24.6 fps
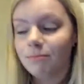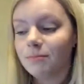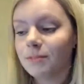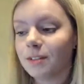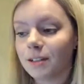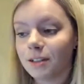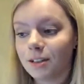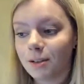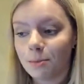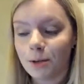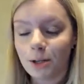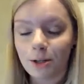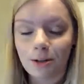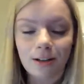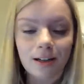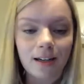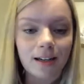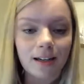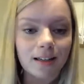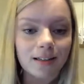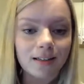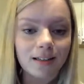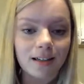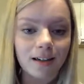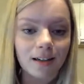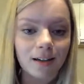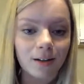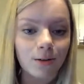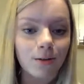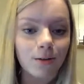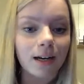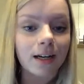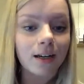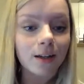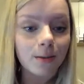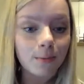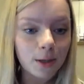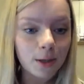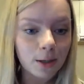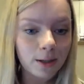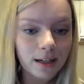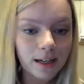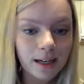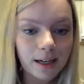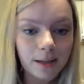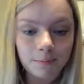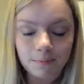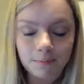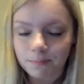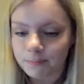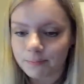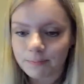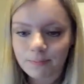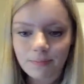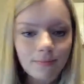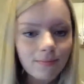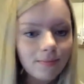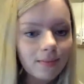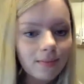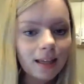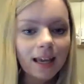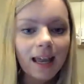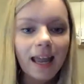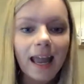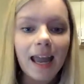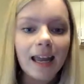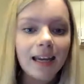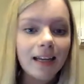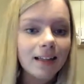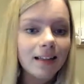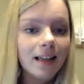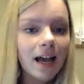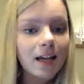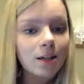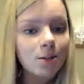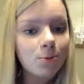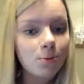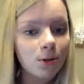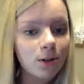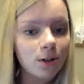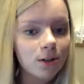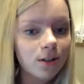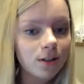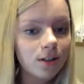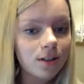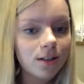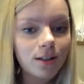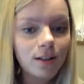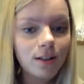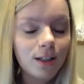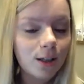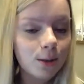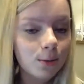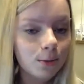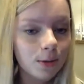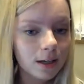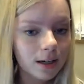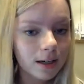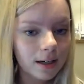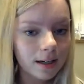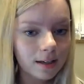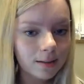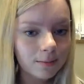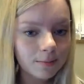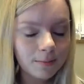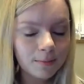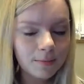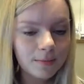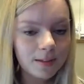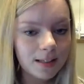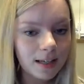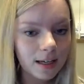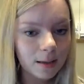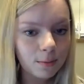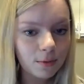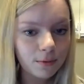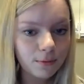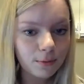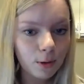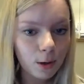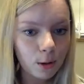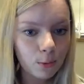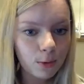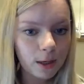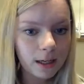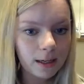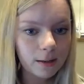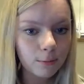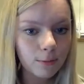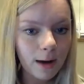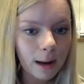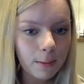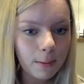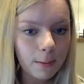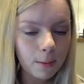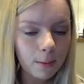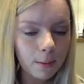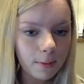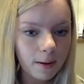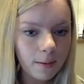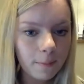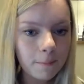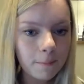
the community is a great community. Any last words you want to say before we wrap up?